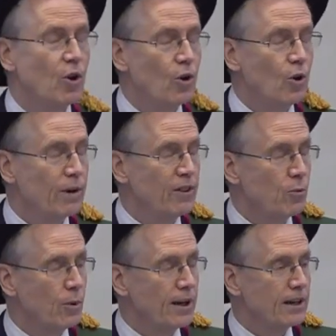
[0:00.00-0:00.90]
all around
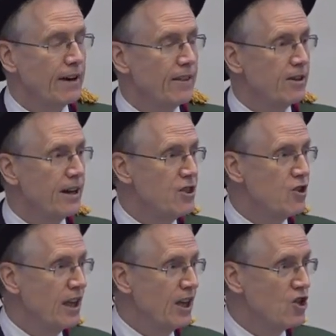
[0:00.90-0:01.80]
the world have had their
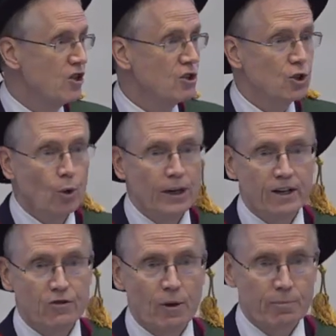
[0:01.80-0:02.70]
education totally
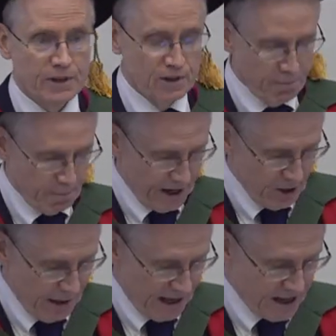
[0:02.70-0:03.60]
disrupted by
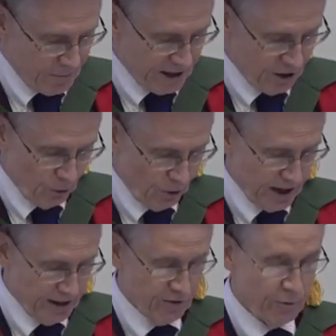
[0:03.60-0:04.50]
the pandemic in all
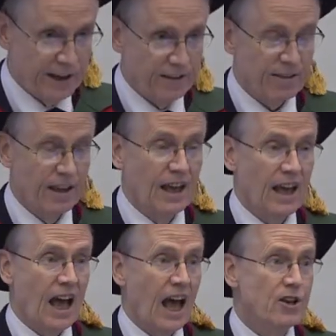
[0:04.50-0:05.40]
kinds of ways,
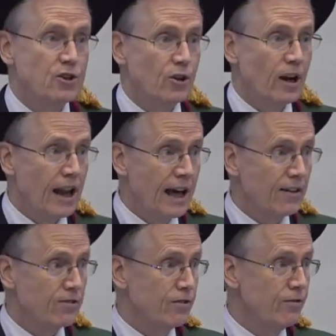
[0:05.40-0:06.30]
and your
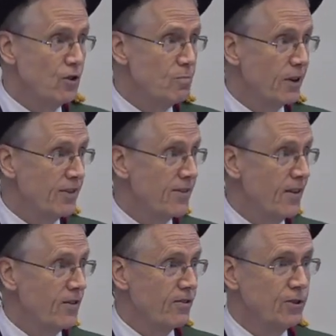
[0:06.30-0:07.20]
last few months
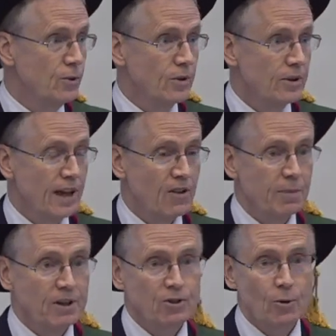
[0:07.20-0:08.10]
as a student has
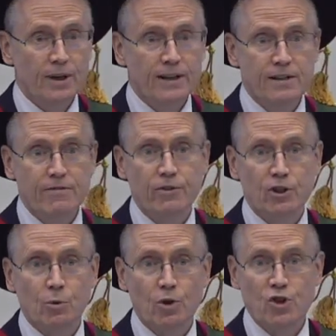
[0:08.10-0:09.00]
been totally
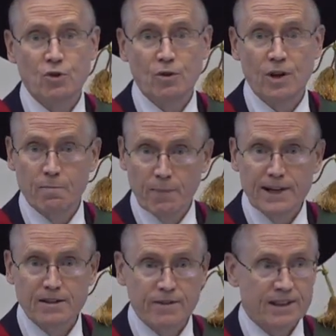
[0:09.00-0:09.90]
different to what you
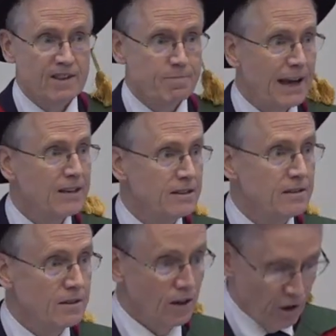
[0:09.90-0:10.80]
might have expected
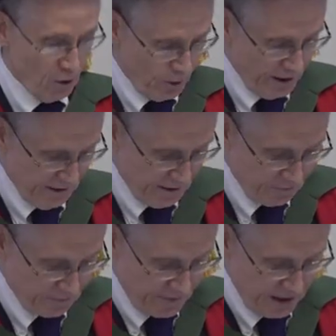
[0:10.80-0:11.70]
otherwise.
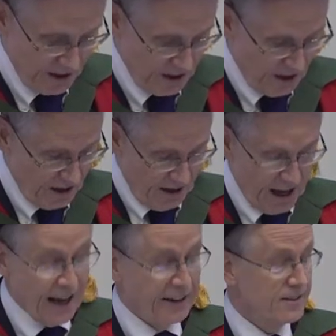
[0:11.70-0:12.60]

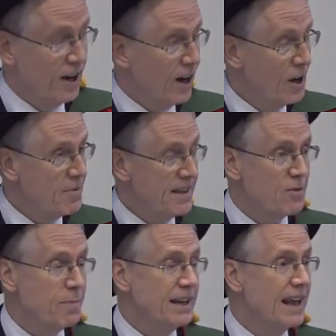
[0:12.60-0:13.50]
And at times
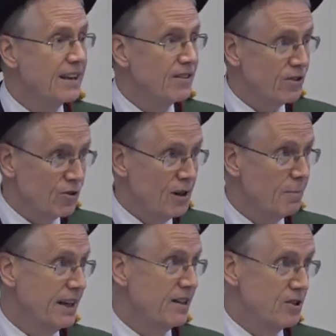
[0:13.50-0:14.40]
it's been
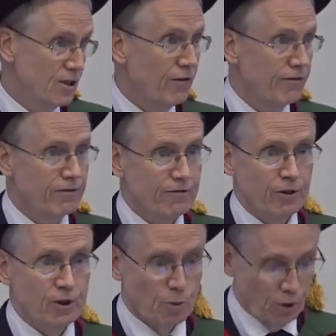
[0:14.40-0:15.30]
extremely tough for you